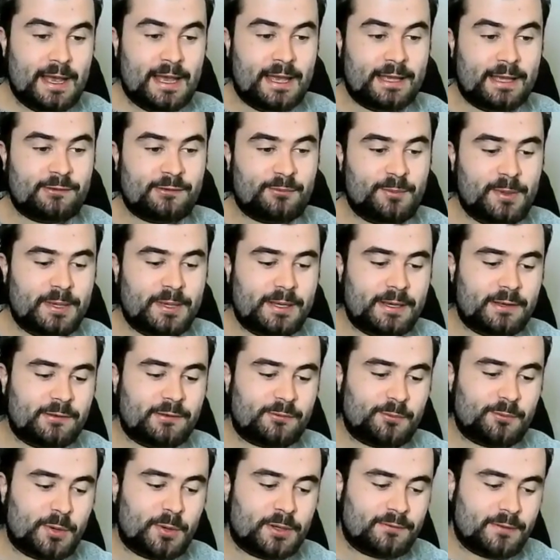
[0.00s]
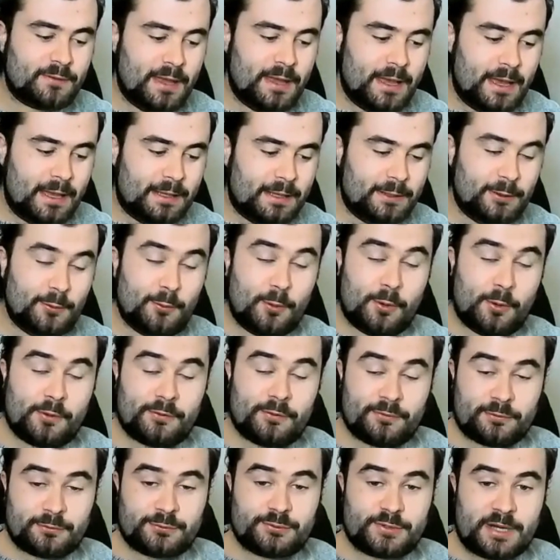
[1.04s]
experience, but you
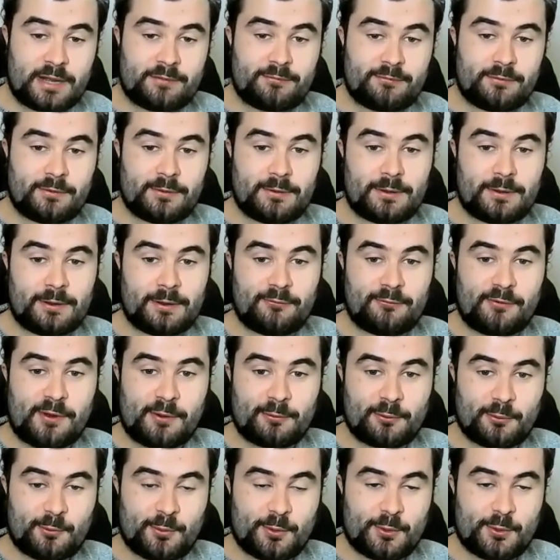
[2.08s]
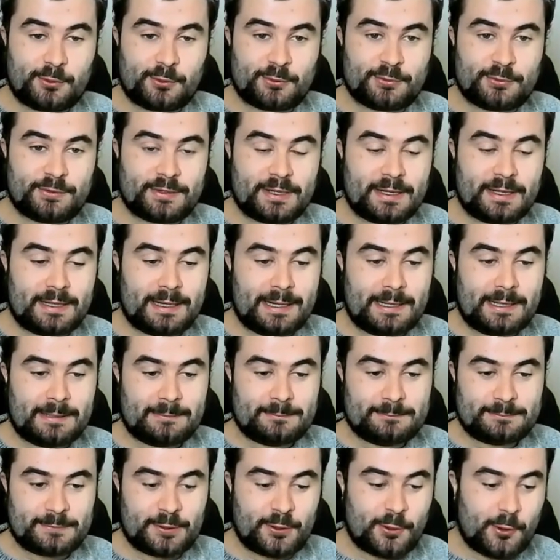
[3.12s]
also travel around the world
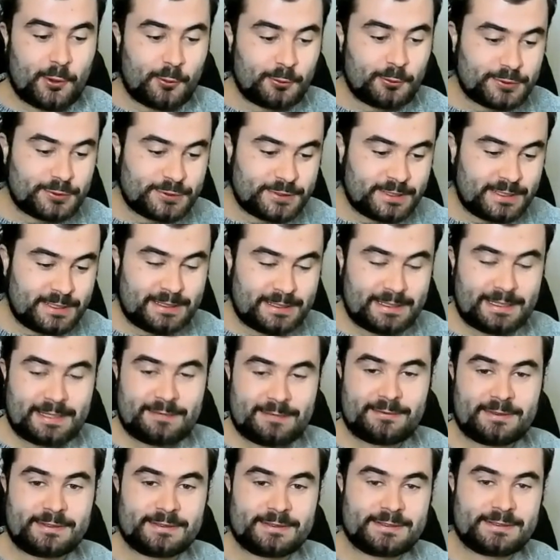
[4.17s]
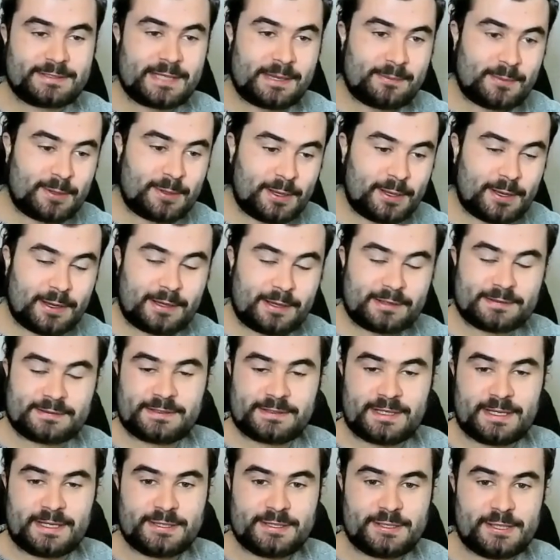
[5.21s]
um, coaching giving seminars
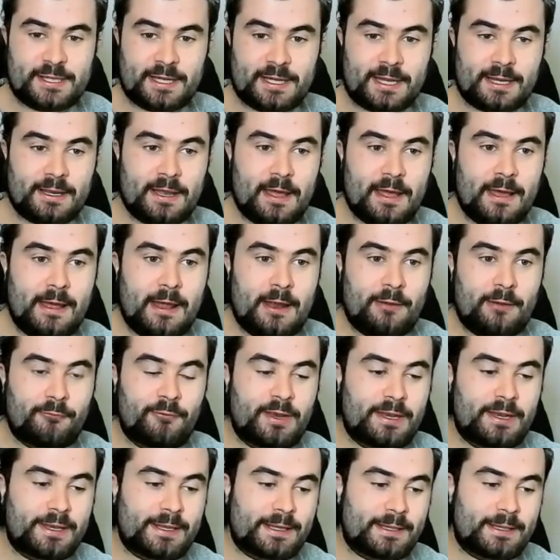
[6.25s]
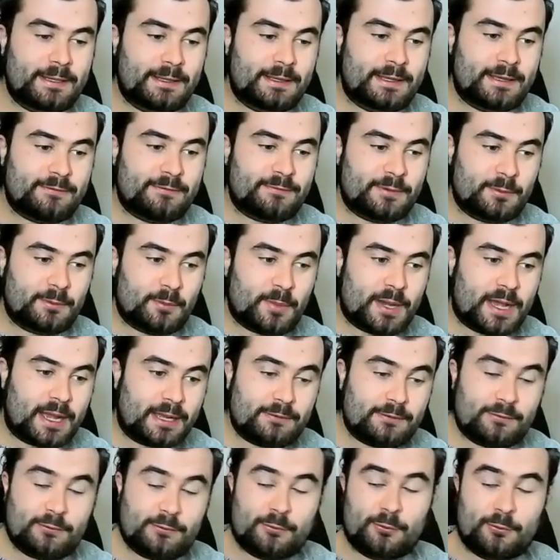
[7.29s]
teaching and really giving
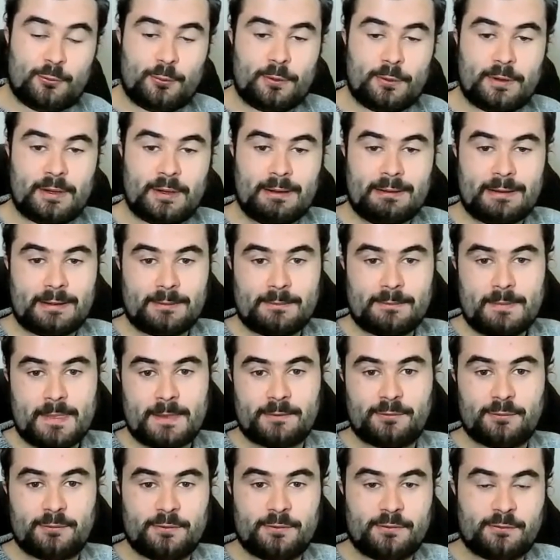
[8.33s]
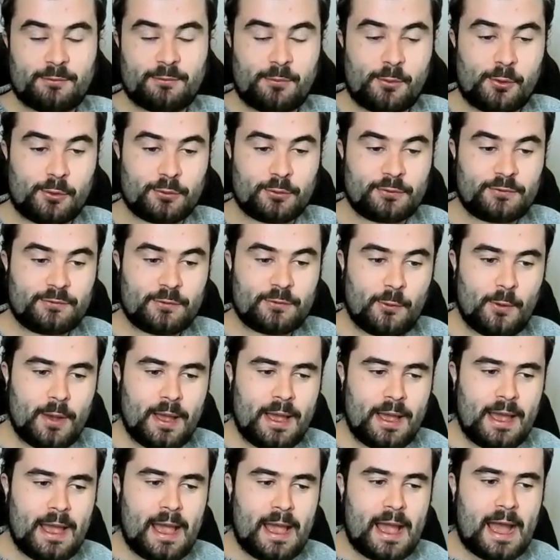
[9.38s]
back to um, to the sport so
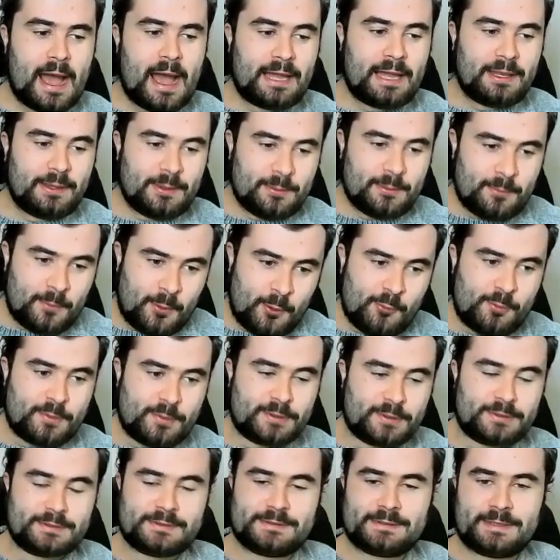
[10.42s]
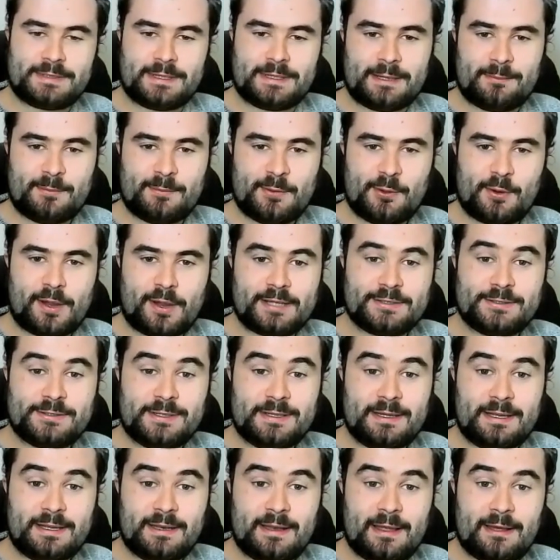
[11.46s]
at the moment um, you're
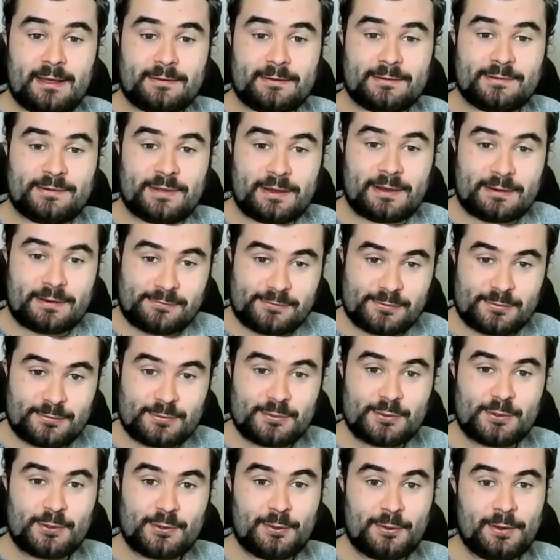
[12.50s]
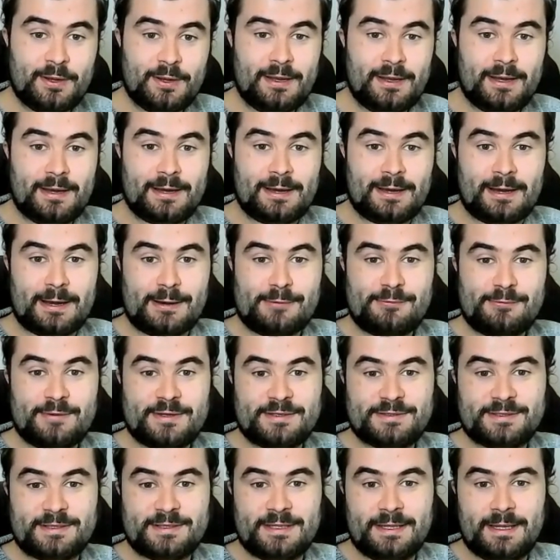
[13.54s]
actually in el salvador uh,
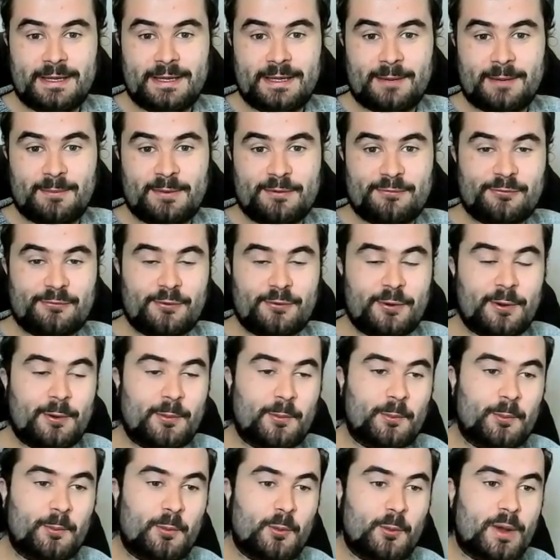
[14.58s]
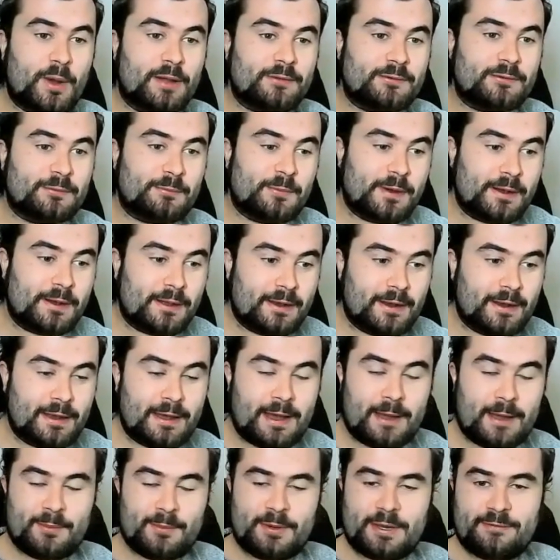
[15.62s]
recently coming from
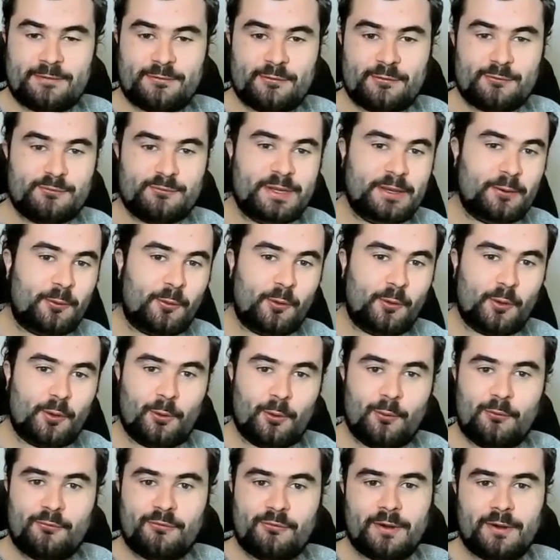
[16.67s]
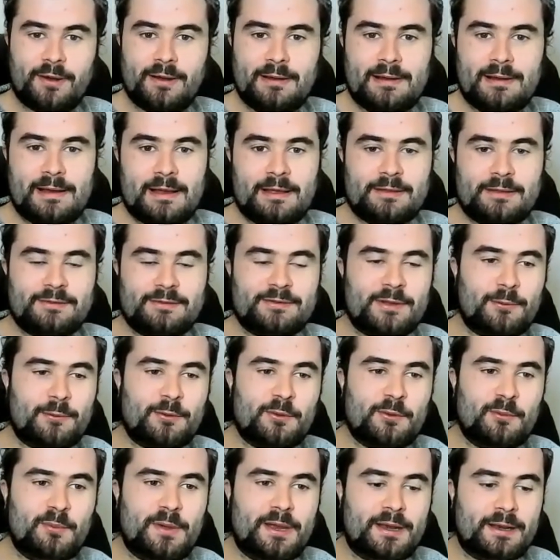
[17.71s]
guatemala i believe you've been all over
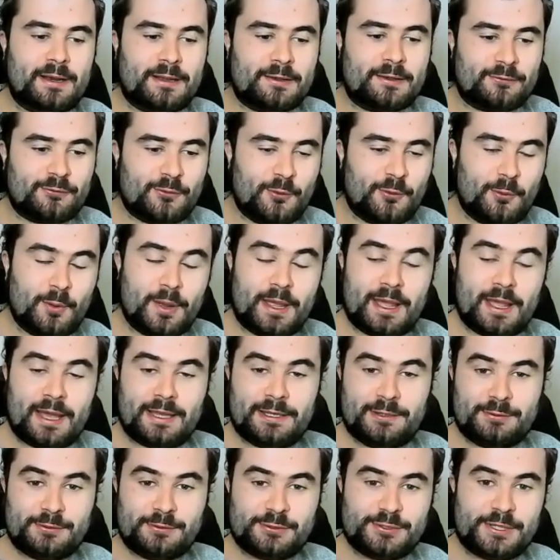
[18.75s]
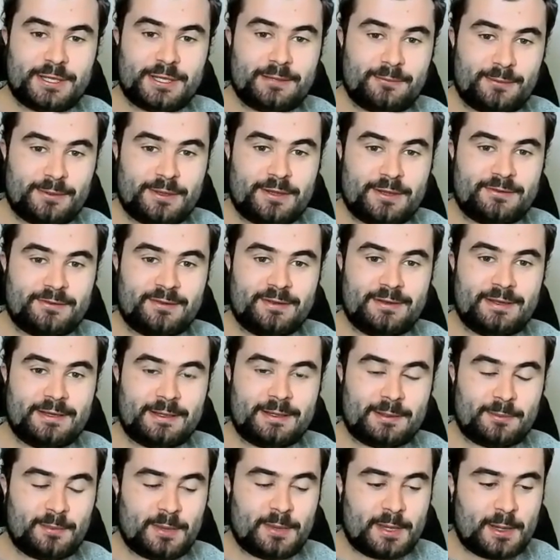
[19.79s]
South America. So, can you share with us a
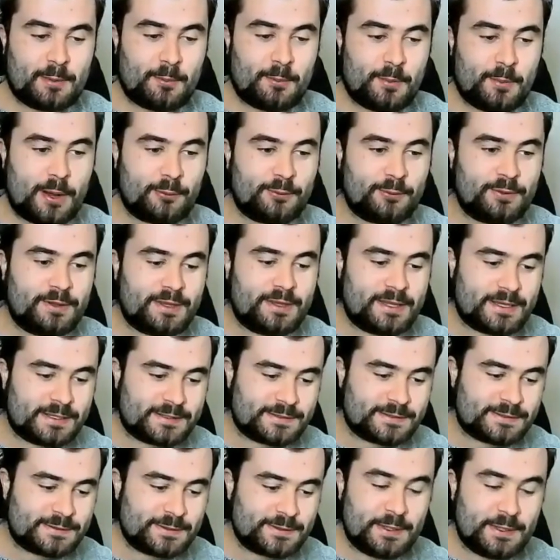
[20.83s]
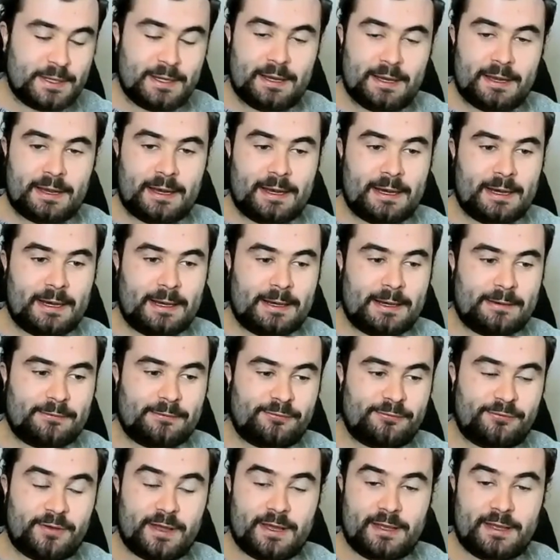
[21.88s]
little bit about this uh,
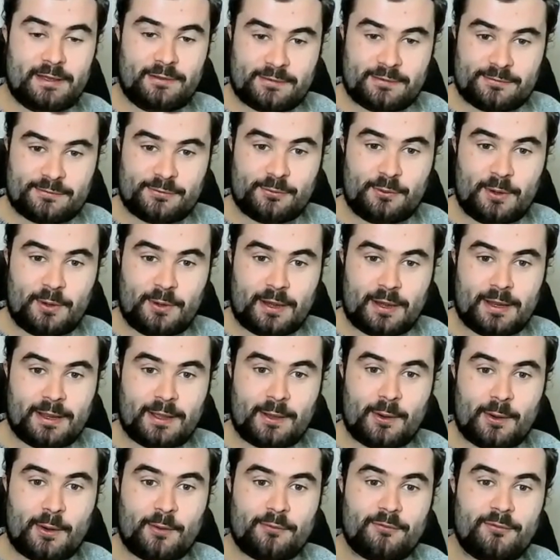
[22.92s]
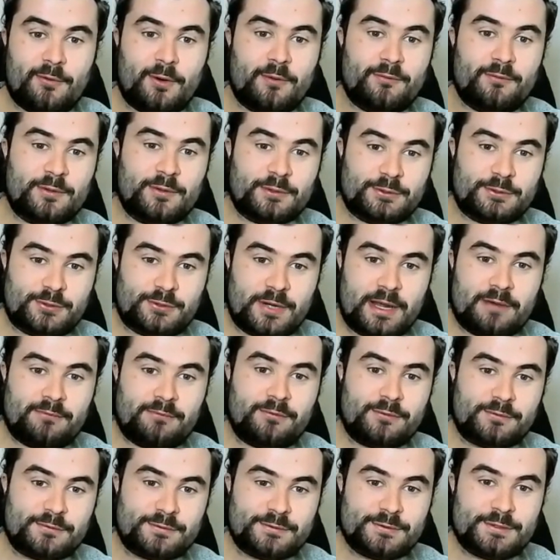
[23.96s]
phase, if you like, of, of your
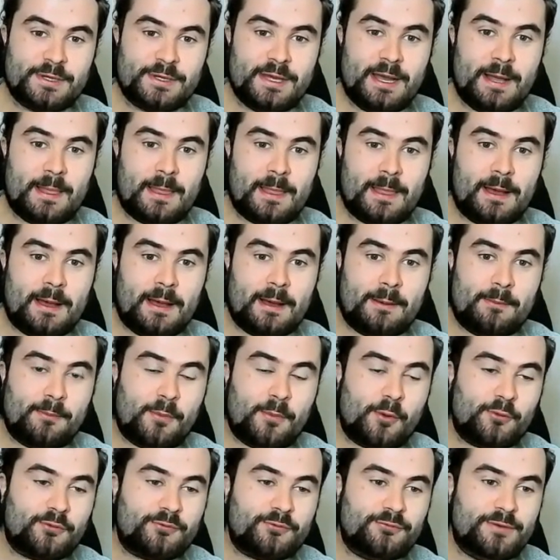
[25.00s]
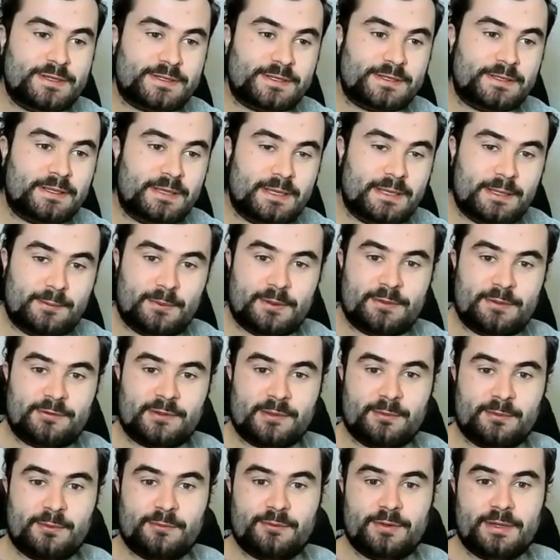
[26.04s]
travels, uh, most recently with
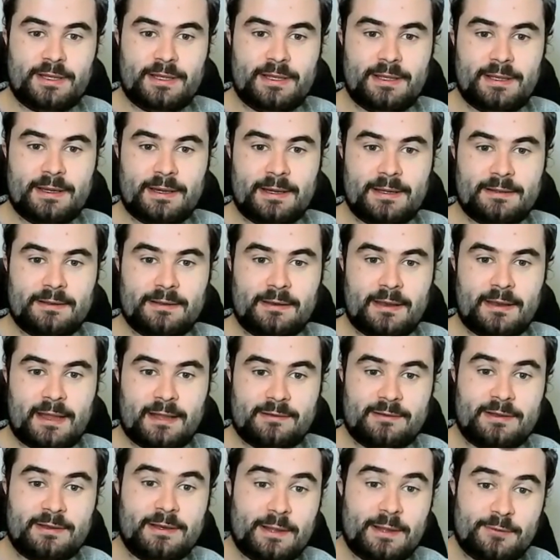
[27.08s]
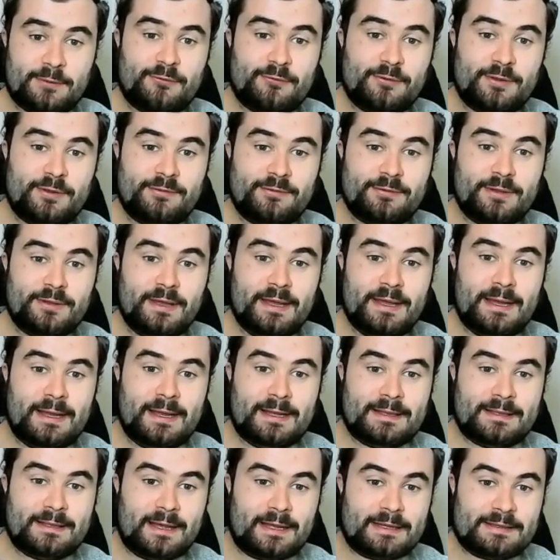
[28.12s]
some of the, uh, the Latin countries
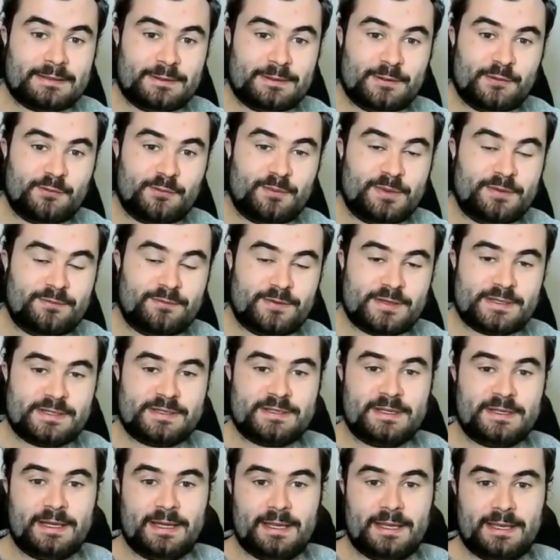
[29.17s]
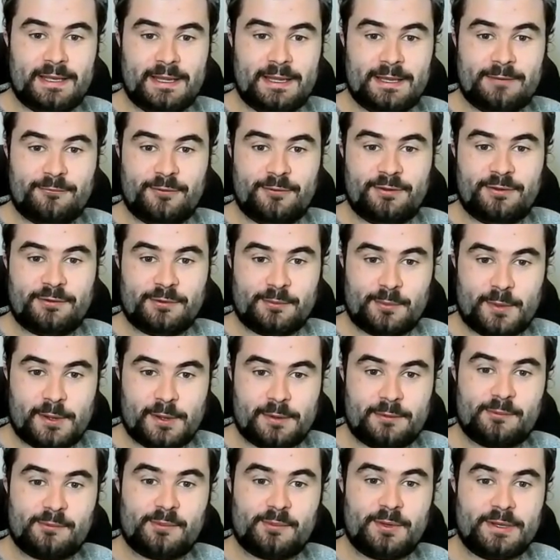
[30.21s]
that you've been visiting in, in recent
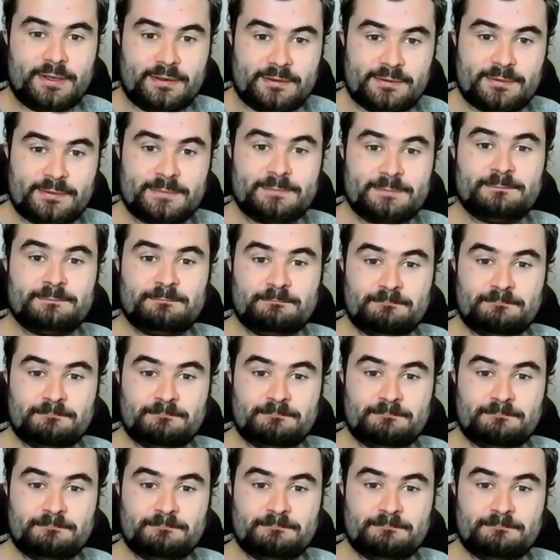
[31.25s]
months, please?